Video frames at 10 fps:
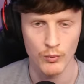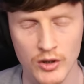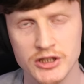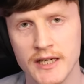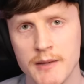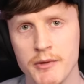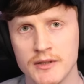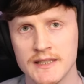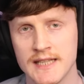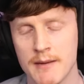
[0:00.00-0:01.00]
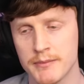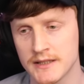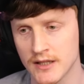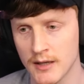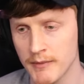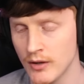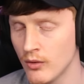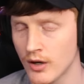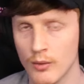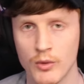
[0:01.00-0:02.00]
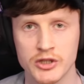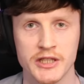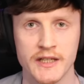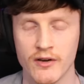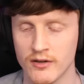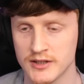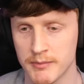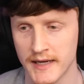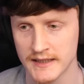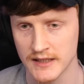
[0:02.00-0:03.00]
Watch it in a muted tab beside me or go watch it in your own spare